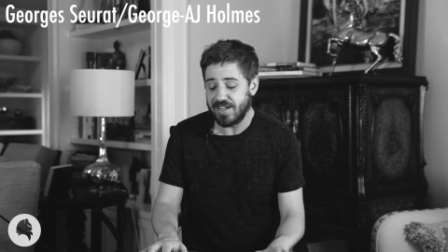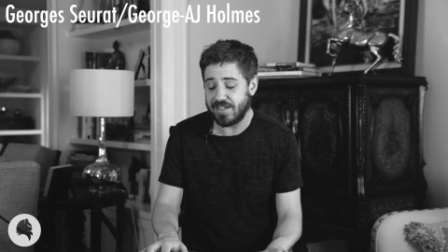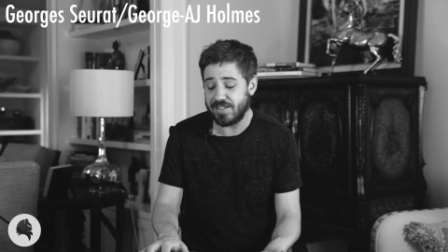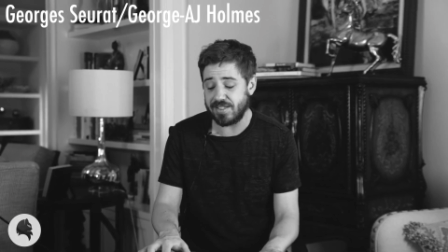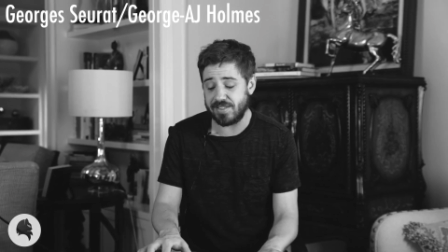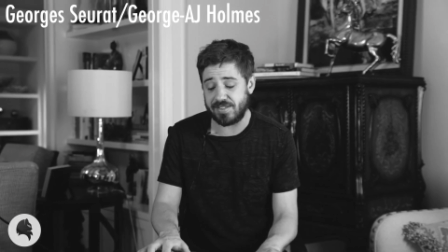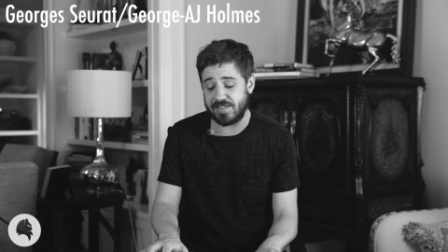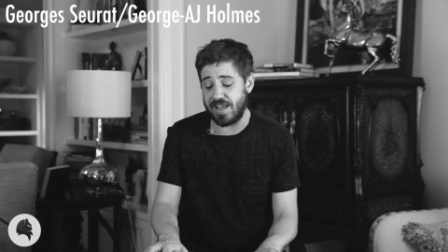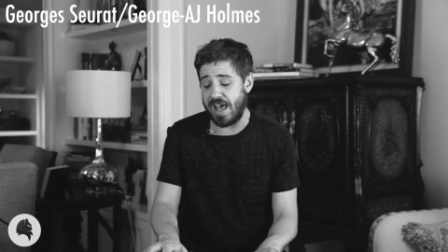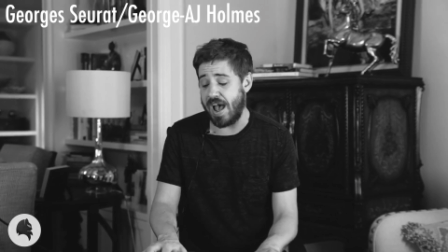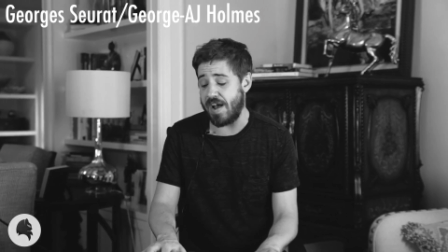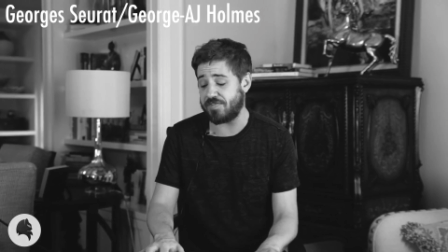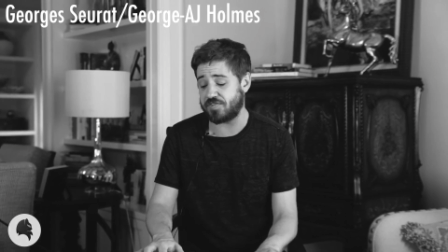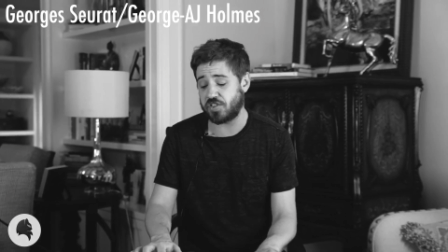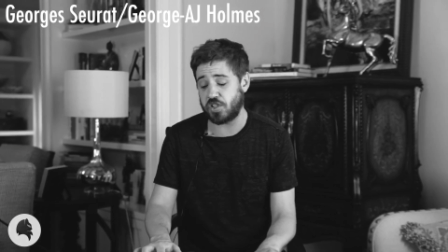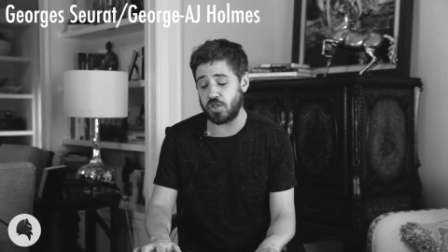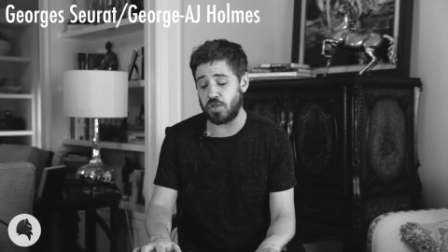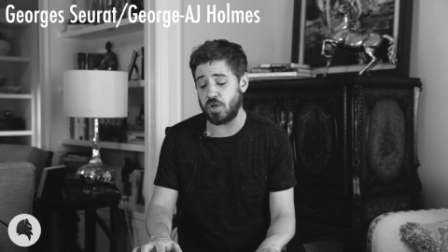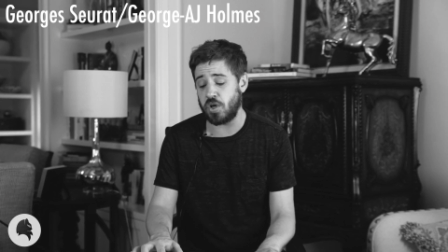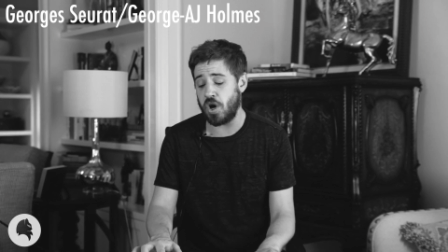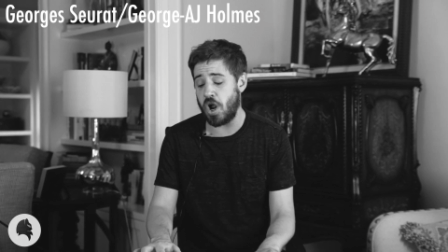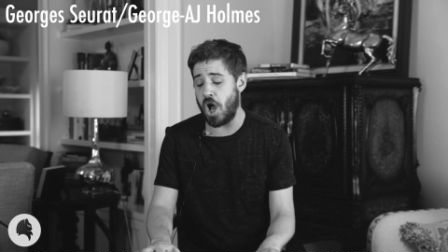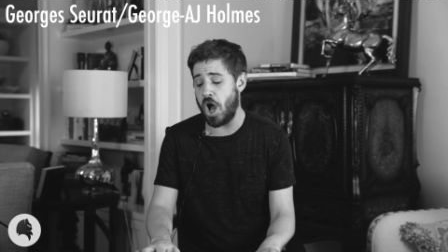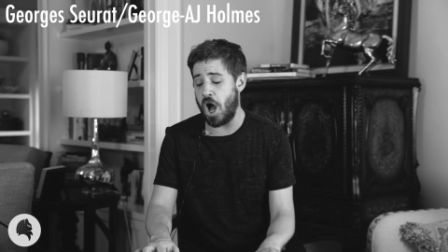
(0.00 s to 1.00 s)
cause
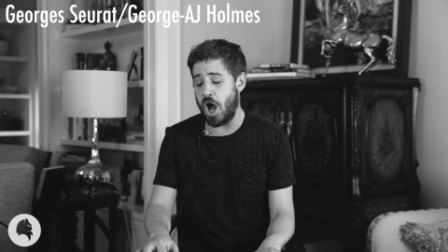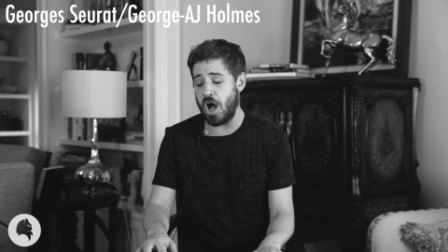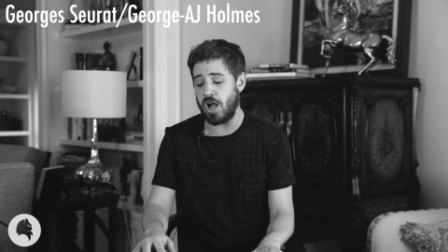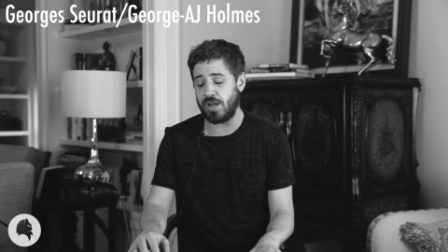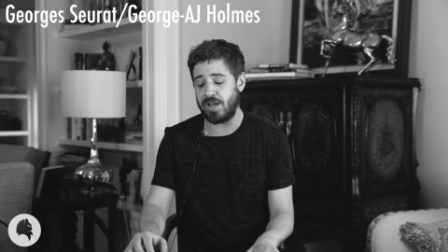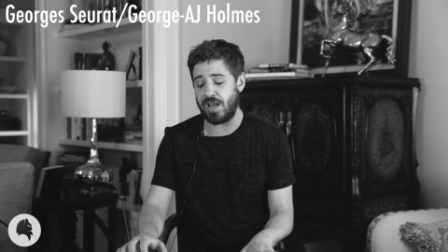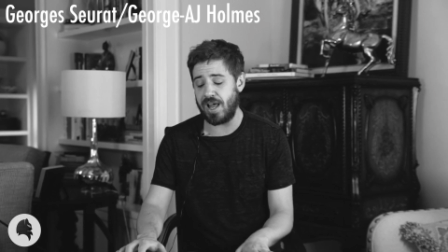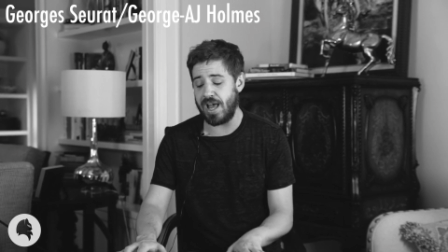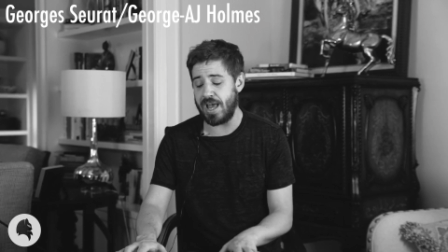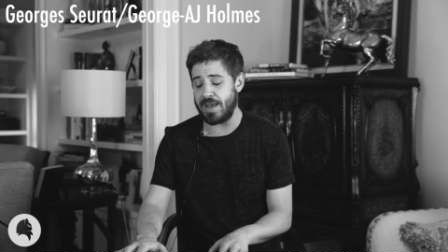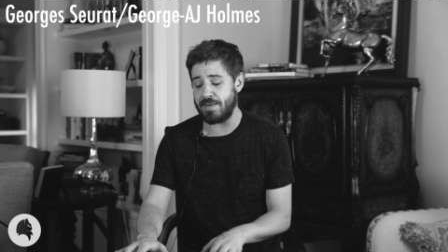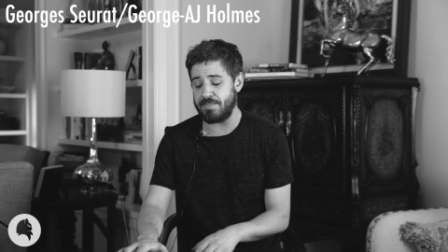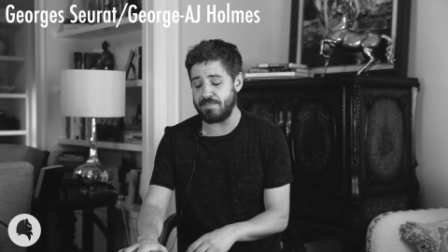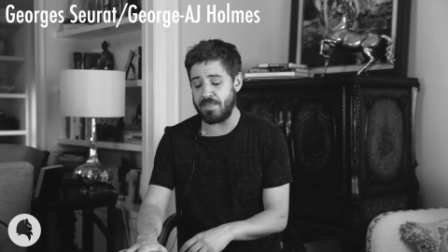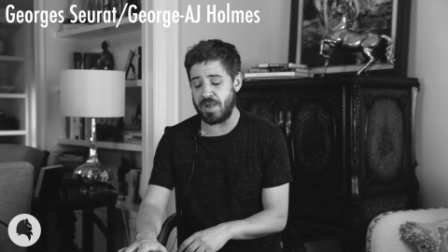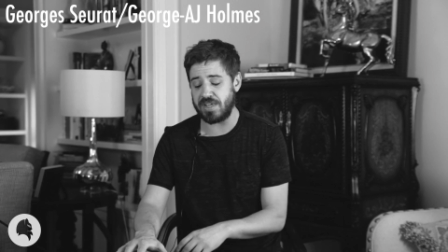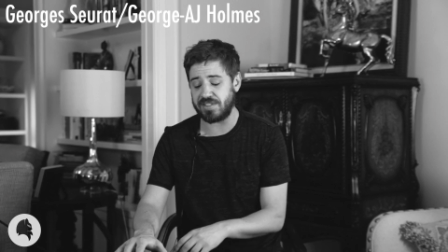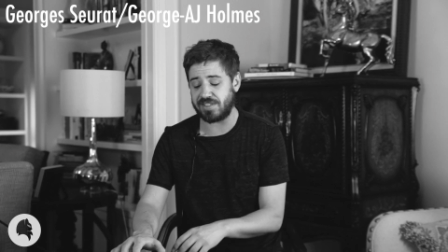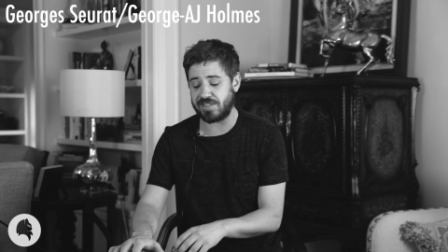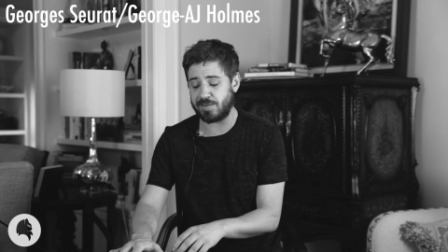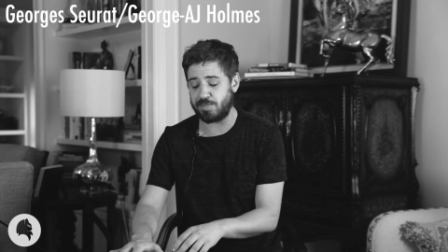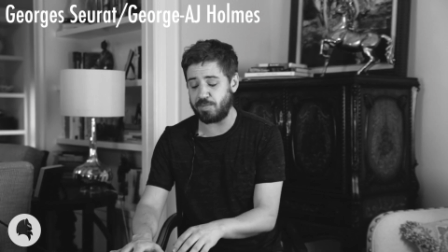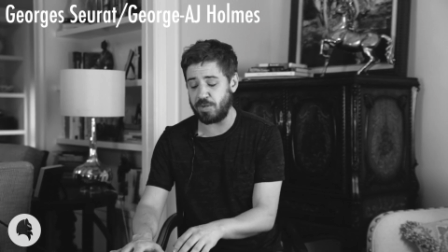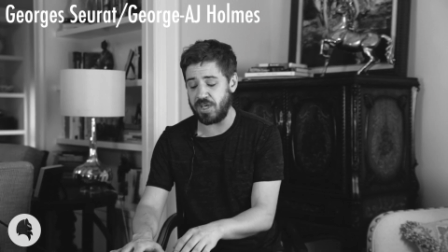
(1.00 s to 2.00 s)
after all, I
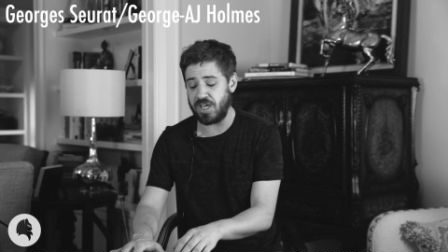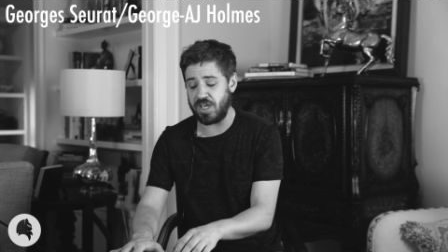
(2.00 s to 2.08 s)
must